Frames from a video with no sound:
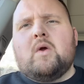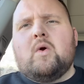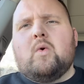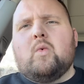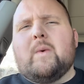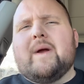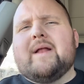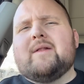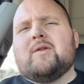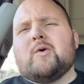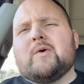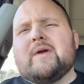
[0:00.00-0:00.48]

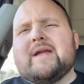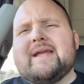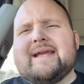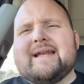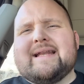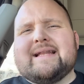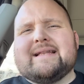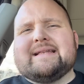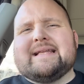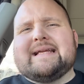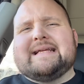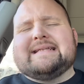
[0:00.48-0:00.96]
we're looking at
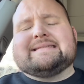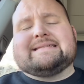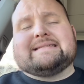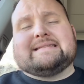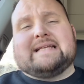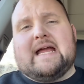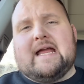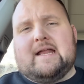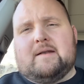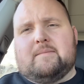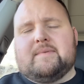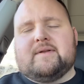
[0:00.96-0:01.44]
at least
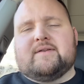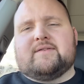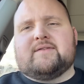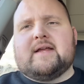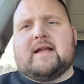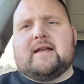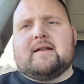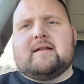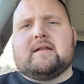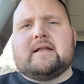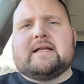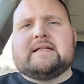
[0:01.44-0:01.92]
10%,
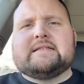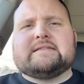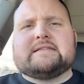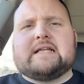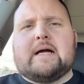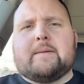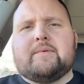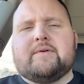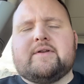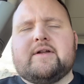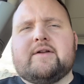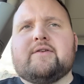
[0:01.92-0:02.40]
at least
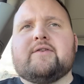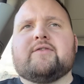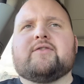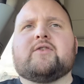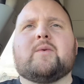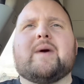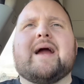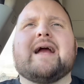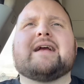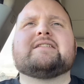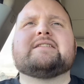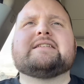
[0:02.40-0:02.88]
double digits. So
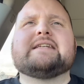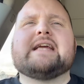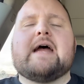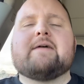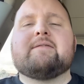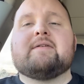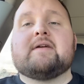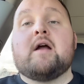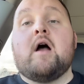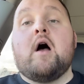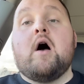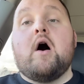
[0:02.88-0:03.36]
we're actually
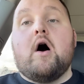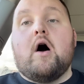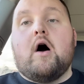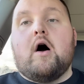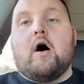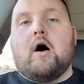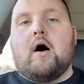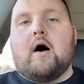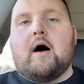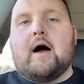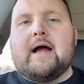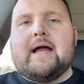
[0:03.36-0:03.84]
having
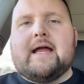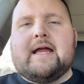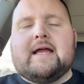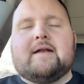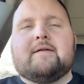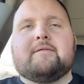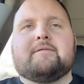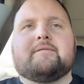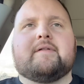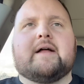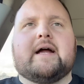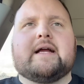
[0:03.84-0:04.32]
high
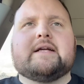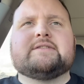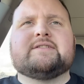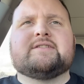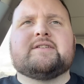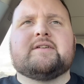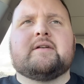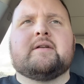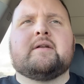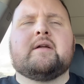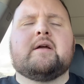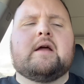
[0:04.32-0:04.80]

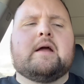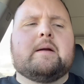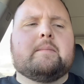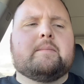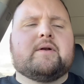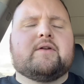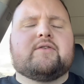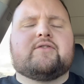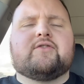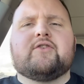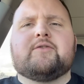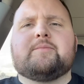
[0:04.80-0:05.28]
inflation,
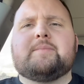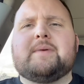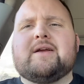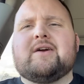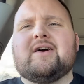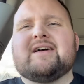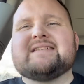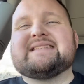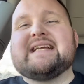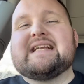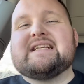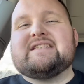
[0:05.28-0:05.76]
but it's just
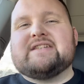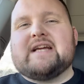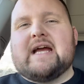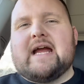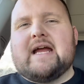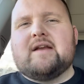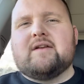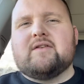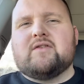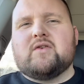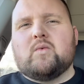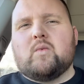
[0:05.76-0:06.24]
because they
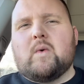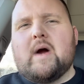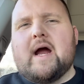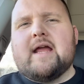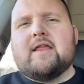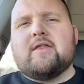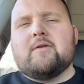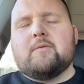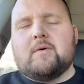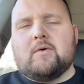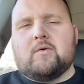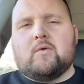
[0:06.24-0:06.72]
changed the way
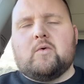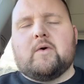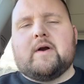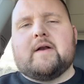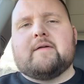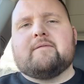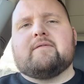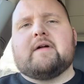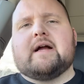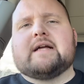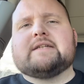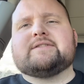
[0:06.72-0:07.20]
they record
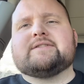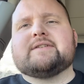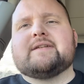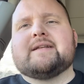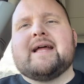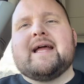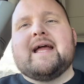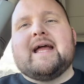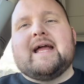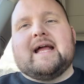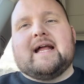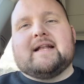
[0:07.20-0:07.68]
inflation,
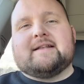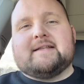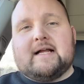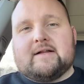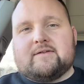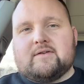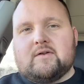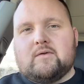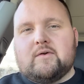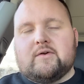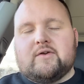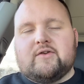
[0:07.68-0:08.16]
it
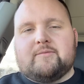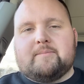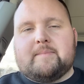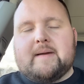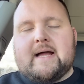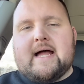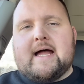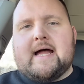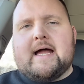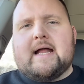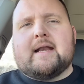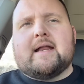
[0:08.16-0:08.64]
doesn't look as
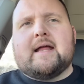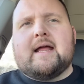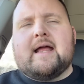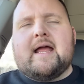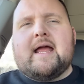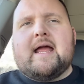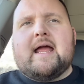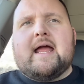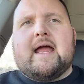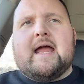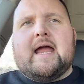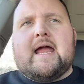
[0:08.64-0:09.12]
bad.
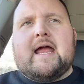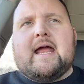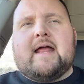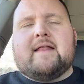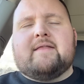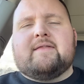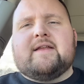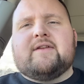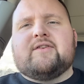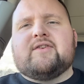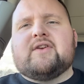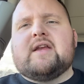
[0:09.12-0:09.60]

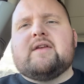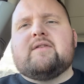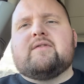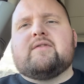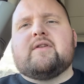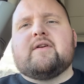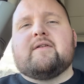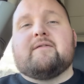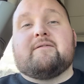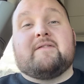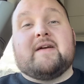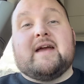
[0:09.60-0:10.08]
And this gives
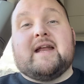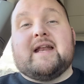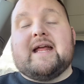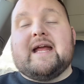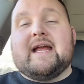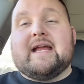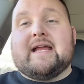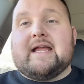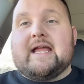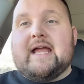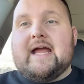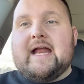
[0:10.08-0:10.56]
the Fed
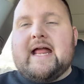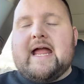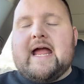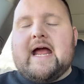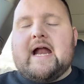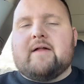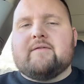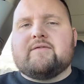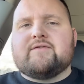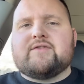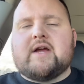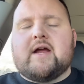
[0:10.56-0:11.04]
a get
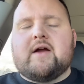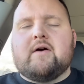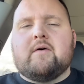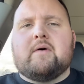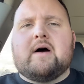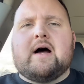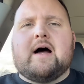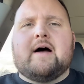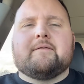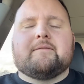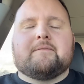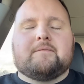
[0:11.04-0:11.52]
out of jail
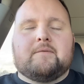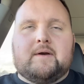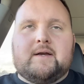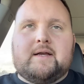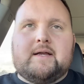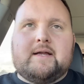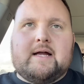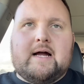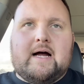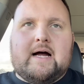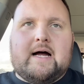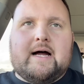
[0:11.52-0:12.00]
uh, free
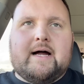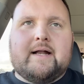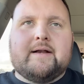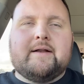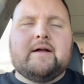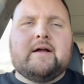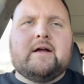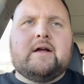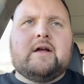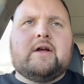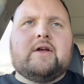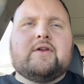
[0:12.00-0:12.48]
card.
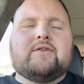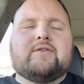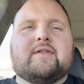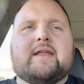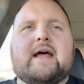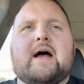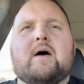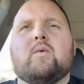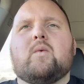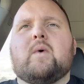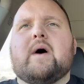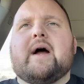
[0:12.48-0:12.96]
So
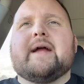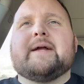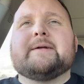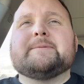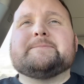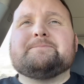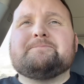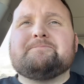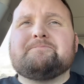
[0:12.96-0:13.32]
that way,